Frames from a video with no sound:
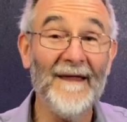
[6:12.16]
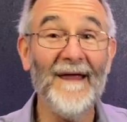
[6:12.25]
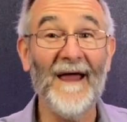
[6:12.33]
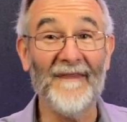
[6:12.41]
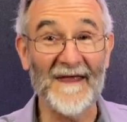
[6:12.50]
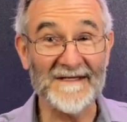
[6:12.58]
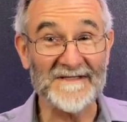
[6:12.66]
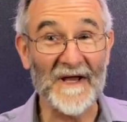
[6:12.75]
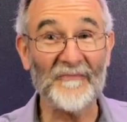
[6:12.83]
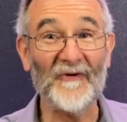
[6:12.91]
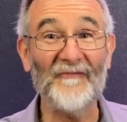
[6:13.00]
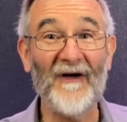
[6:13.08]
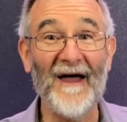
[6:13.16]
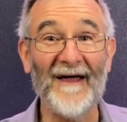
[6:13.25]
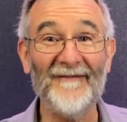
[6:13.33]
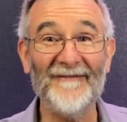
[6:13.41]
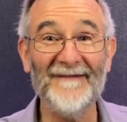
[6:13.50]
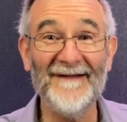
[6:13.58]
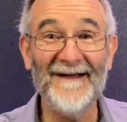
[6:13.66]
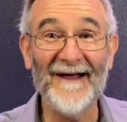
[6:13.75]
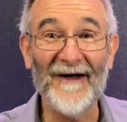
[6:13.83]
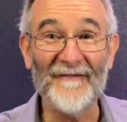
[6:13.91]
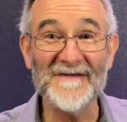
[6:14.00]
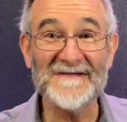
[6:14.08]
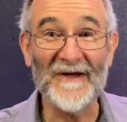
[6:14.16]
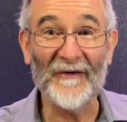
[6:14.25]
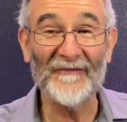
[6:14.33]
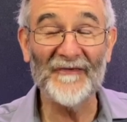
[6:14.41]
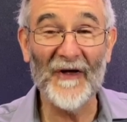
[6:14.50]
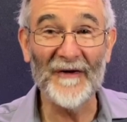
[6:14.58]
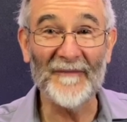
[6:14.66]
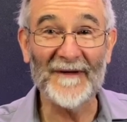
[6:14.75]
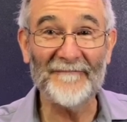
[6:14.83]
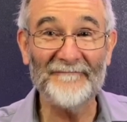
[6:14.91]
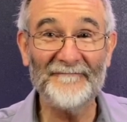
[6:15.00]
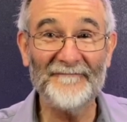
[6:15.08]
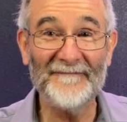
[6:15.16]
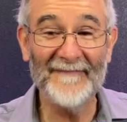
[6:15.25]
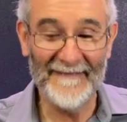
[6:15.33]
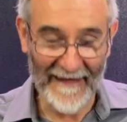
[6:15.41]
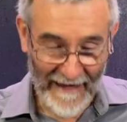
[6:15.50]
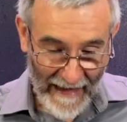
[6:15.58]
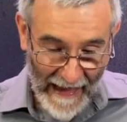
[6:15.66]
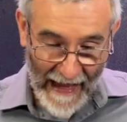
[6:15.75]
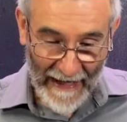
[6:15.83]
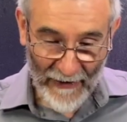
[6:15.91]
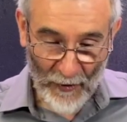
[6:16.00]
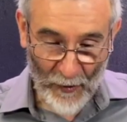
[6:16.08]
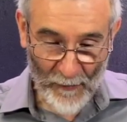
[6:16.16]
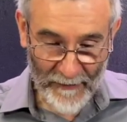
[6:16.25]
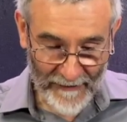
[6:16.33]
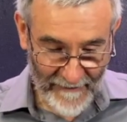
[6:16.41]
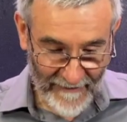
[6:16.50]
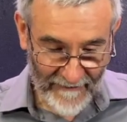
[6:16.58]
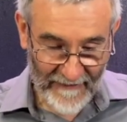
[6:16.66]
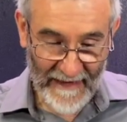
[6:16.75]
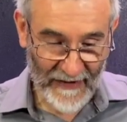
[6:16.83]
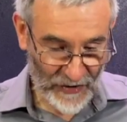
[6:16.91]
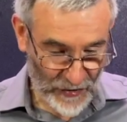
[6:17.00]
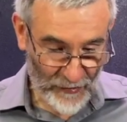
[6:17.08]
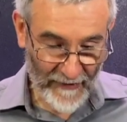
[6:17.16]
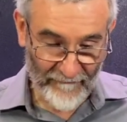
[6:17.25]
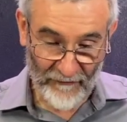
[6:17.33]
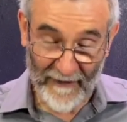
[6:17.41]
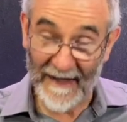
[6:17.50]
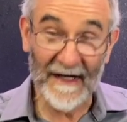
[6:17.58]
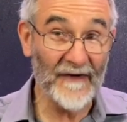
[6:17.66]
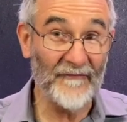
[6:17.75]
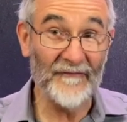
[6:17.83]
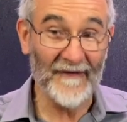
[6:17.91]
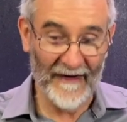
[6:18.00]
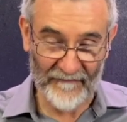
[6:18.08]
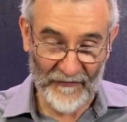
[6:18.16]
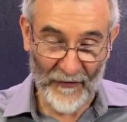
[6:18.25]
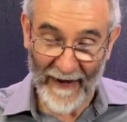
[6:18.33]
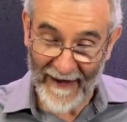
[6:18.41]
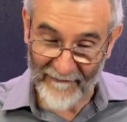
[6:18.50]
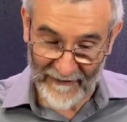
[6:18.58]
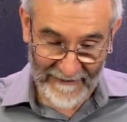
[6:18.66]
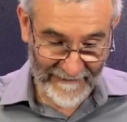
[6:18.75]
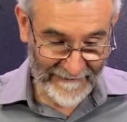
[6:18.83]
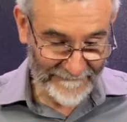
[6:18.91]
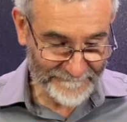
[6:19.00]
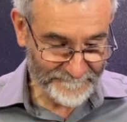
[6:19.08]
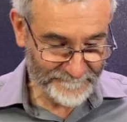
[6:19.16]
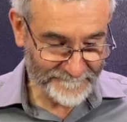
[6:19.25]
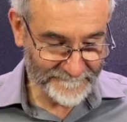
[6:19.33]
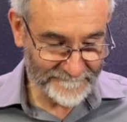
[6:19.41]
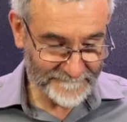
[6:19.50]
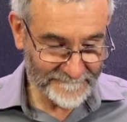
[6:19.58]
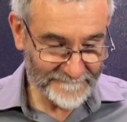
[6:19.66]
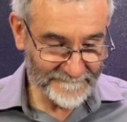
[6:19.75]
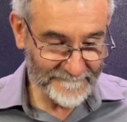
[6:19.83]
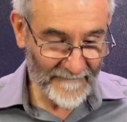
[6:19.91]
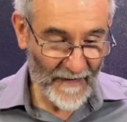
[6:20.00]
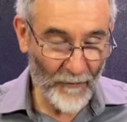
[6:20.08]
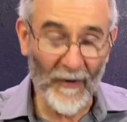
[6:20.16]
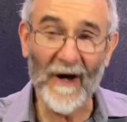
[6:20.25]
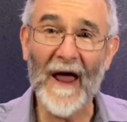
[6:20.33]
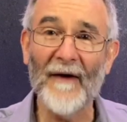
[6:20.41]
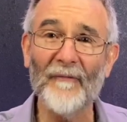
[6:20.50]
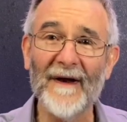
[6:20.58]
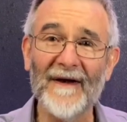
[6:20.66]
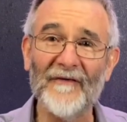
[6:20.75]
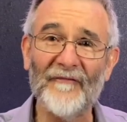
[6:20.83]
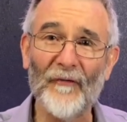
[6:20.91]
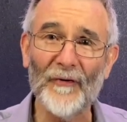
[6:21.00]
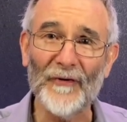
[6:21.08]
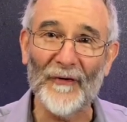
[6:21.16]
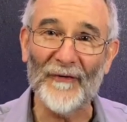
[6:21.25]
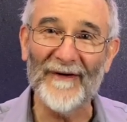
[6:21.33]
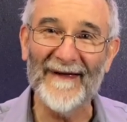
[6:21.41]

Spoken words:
And that's chapter 5 of the Song of Solomon. I hope that you have read it. If you haven't, well, I read it for you.